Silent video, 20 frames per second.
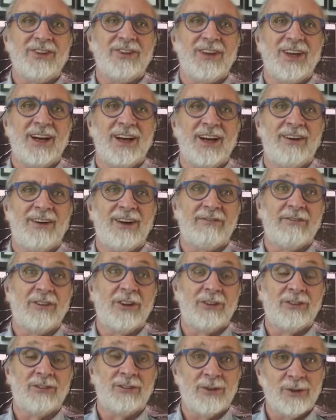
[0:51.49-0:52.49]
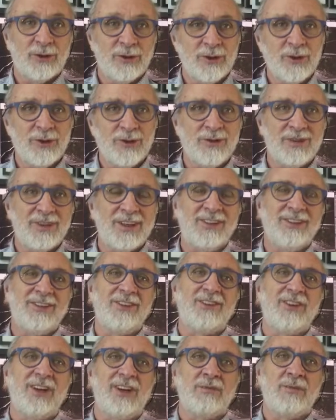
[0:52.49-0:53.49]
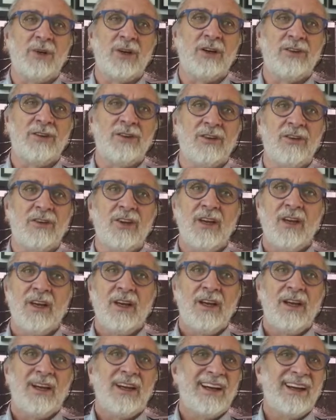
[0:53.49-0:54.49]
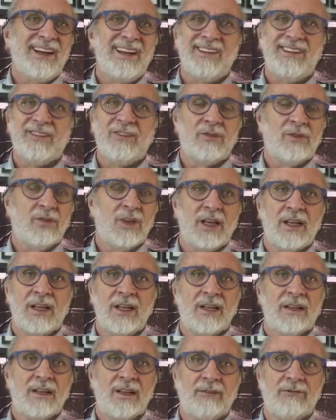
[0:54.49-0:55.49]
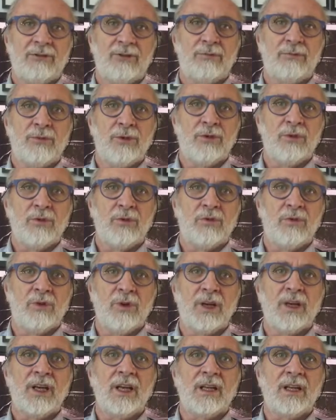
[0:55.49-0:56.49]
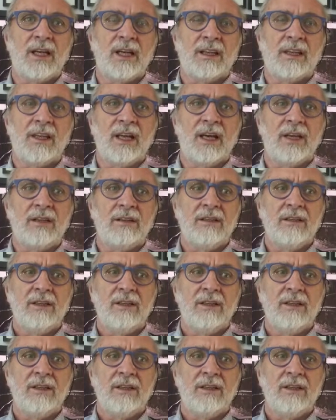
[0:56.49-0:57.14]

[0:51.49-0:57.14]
Now I've got two decent sized monitors, and it's really comfortable working like that.